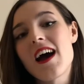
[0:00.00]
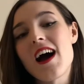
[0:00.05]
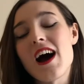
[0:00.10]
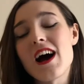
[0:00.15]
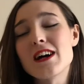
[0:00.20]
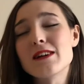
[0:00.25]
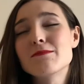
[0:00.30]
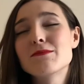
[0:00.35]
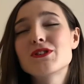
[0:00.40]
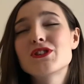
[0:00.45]

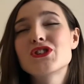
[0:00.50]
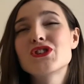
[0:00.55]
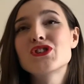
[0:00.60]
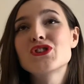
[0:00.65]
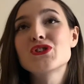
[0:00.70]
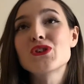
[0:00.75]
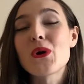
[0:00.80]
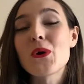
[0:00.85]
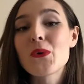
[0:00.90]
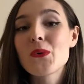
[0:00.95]
I'm
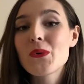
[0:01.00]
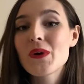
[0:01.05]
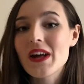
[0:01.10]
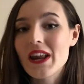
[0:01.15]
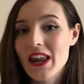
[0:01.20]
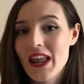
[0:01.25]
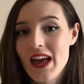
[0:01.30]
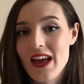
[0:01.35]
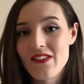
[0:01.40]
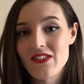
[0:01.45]
so
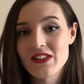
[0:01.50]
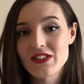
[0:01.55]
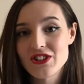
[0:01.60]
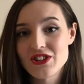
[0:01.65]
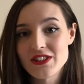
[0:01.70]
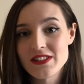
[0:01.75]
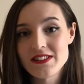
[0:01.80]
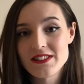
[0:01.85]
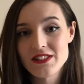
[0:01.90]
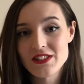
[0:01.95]
glad that
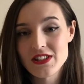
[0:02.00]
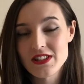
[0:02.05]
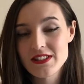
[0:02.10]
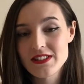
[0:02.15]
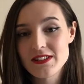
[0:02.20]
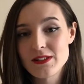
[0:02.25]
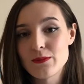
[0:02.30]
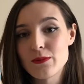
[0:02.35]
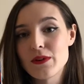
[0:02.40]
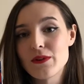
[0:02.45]
she
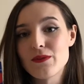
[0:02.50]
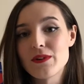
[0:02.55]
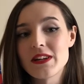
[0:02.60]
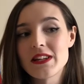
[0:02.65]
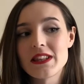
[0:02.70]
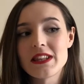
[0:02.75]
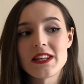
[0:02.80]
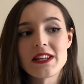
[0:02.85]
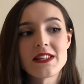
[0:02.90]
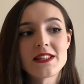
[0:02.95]
suggested we read
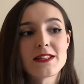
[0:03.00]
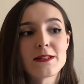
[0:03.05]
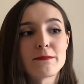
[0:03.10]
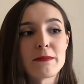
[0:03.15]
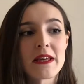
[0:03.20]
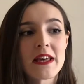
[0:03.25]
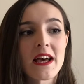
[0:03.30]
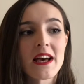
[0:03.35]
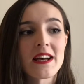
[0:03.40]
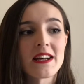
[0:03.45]
this
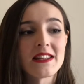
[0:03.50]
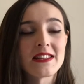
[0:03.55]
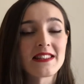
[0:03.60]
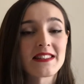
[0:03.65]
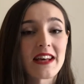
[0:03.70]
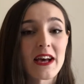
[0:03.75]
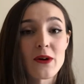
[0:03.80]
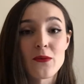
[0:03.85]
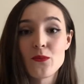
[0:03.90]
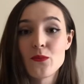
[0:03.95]
because
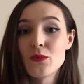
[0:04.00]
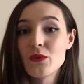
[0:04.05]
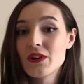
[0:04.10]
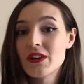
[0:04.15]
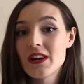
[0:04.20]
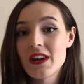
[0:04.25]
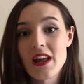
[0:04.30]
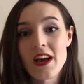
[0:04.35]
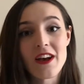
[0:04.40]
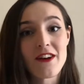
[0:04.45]
I
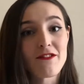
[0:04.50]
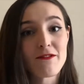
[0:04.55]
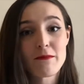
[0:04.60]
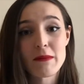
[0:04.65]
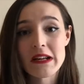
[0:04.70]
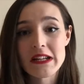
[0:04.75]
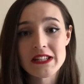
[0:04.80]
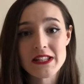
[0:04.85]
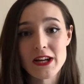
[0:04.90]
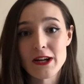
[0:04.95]
wouldn't have
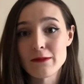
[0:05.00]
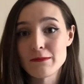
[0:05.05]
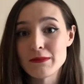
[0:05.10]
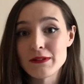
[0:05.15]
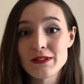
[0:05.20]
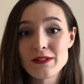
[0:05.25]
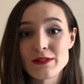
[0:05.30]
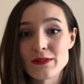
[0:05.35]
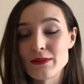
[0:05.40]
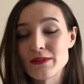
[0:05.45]
picked it up as
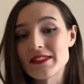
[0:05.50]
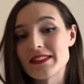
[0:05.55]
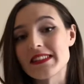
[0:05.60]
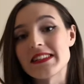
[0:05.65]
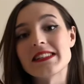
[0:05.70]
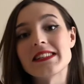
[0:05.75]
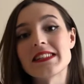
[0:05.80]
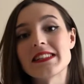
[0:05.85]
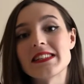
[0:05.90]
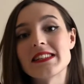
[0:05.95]
soon as I
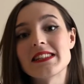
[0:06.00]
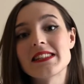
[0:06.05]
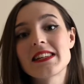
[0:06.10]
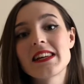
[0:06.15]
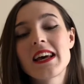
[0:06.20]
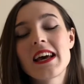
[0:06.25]
did